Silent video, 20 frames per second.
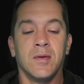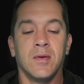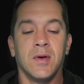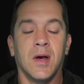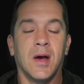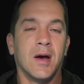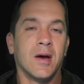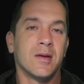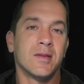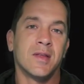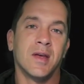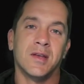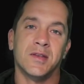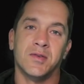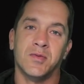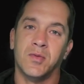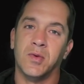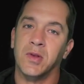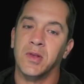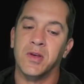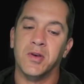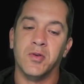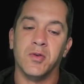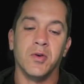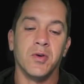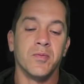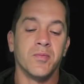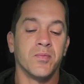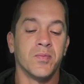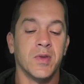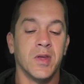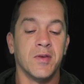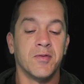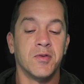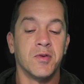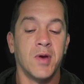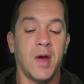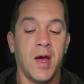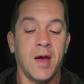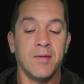Uh, that's really cool. If you
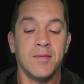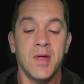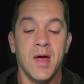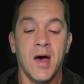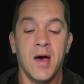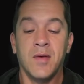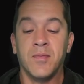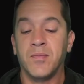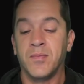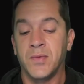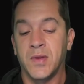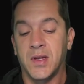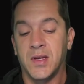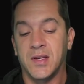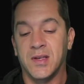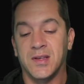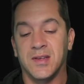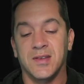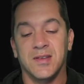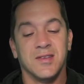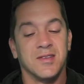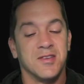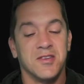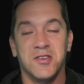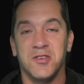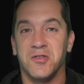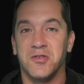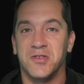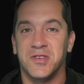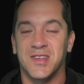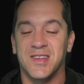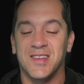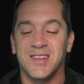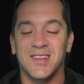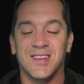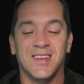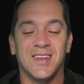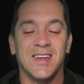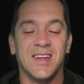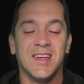have that, use it.
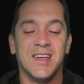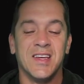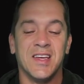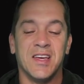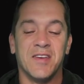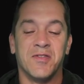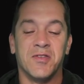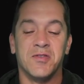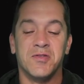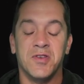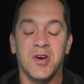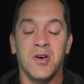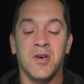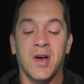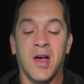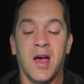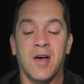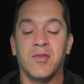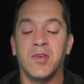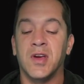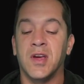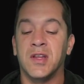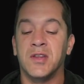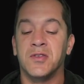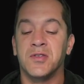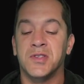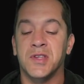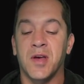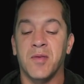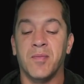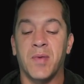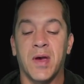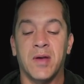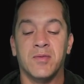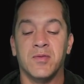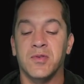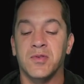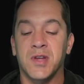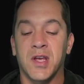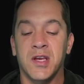If you don't have it and you set pen
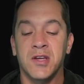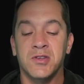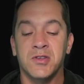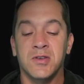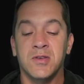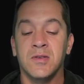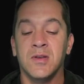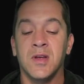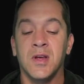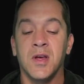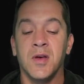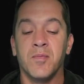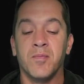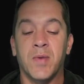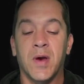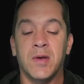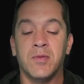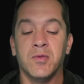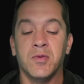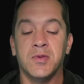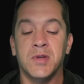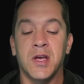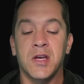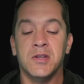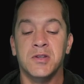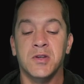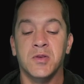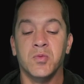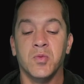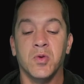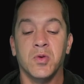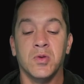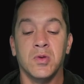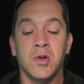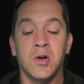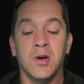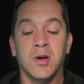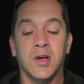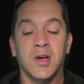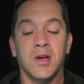rotation, pen rotation will
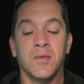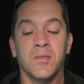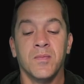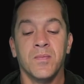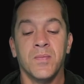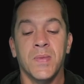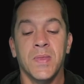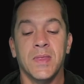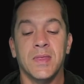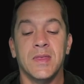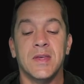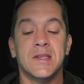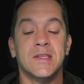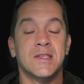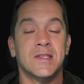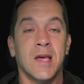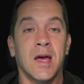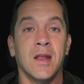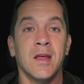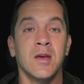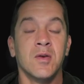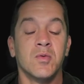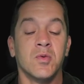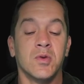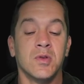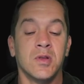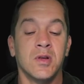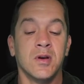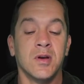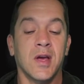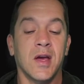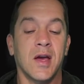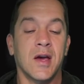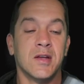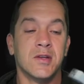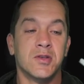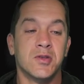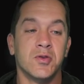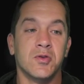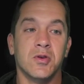look, this setting will look
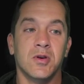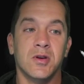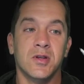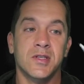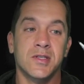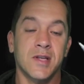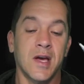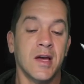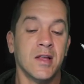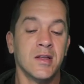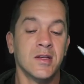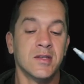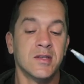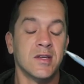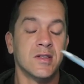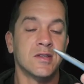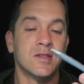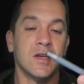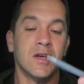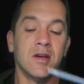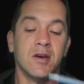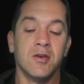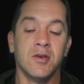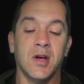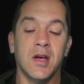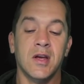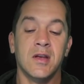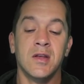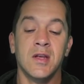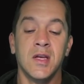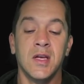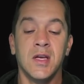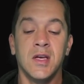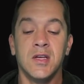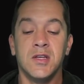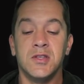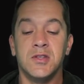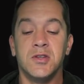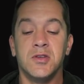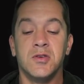at your stylus and say, okay,
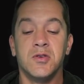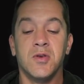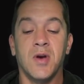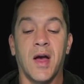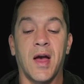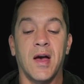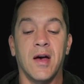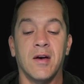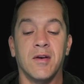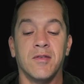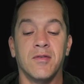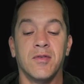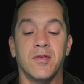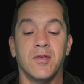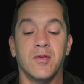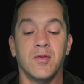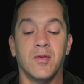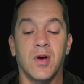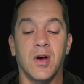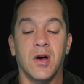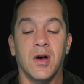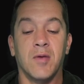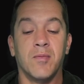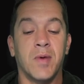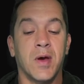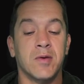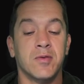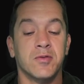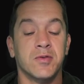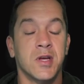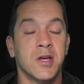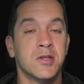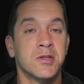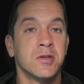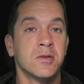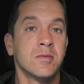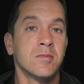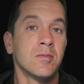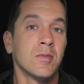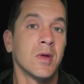do you have a pen
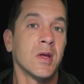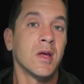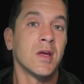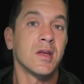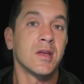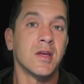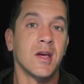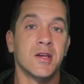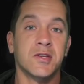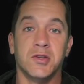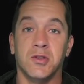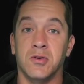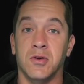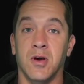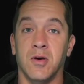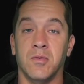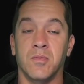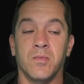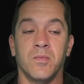rotation? Yes or no?